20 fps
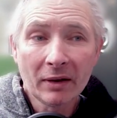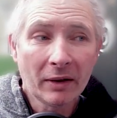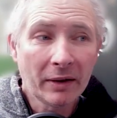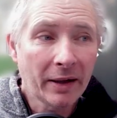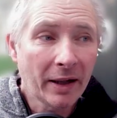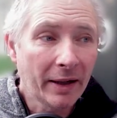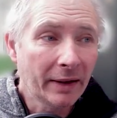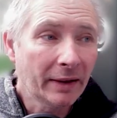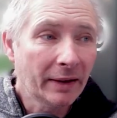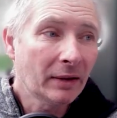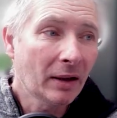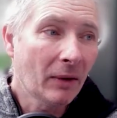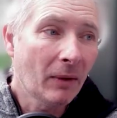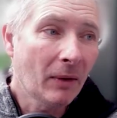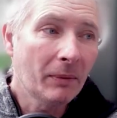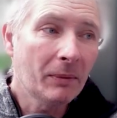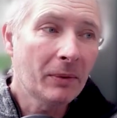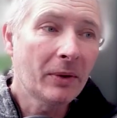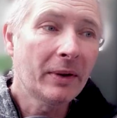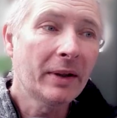Okay, so
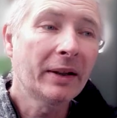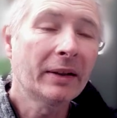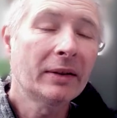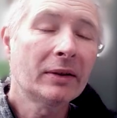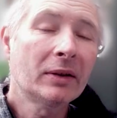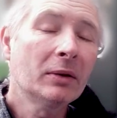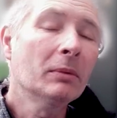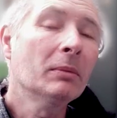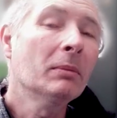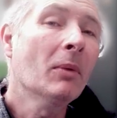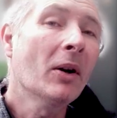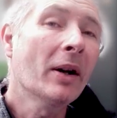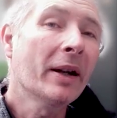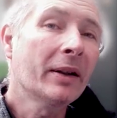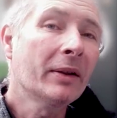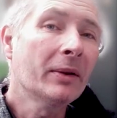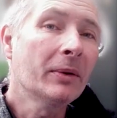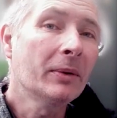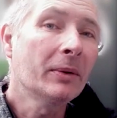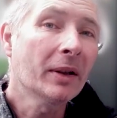I'm doing this to my
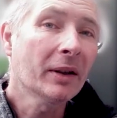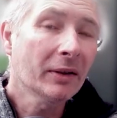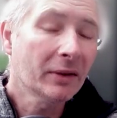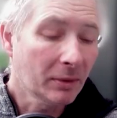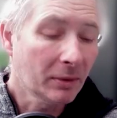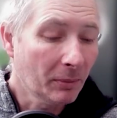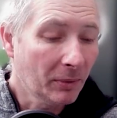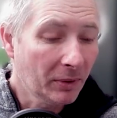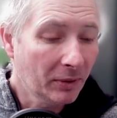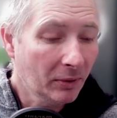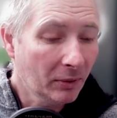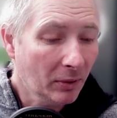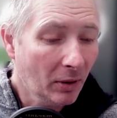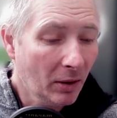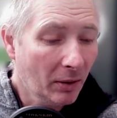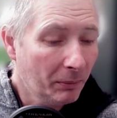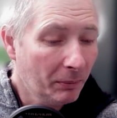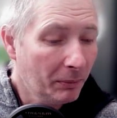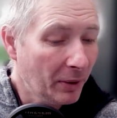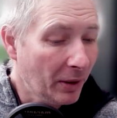new customers,
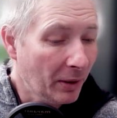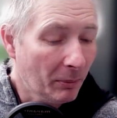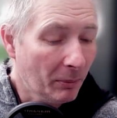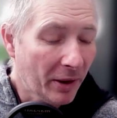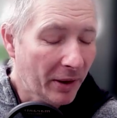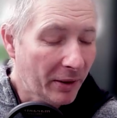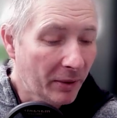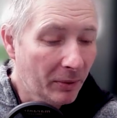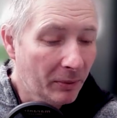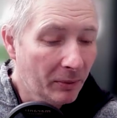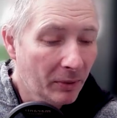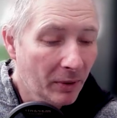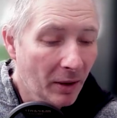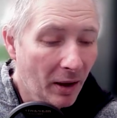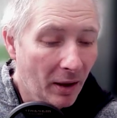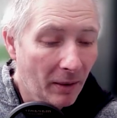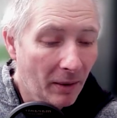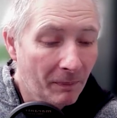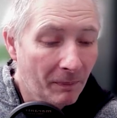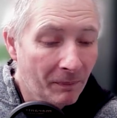uh, you know, my new
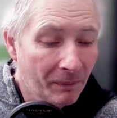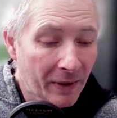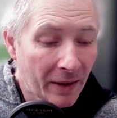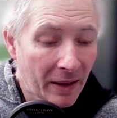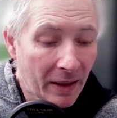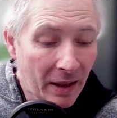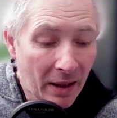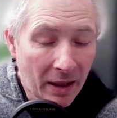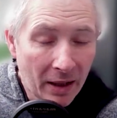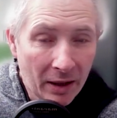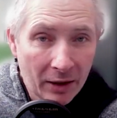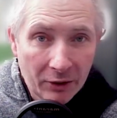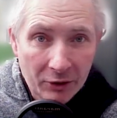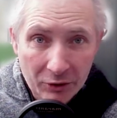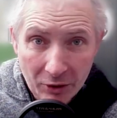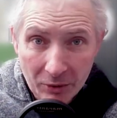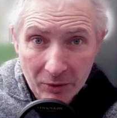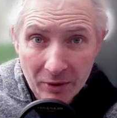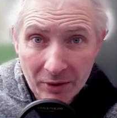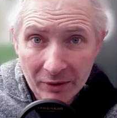um,
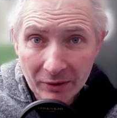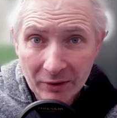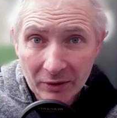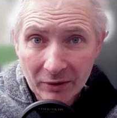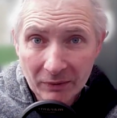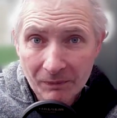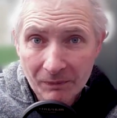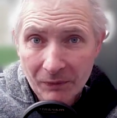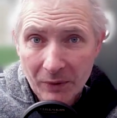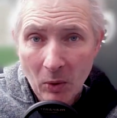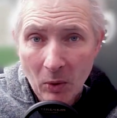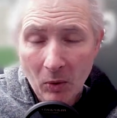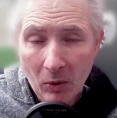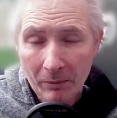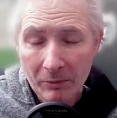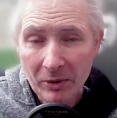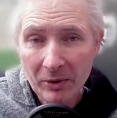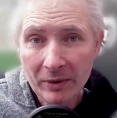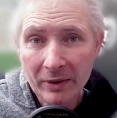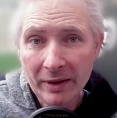students, or
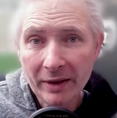I'm doing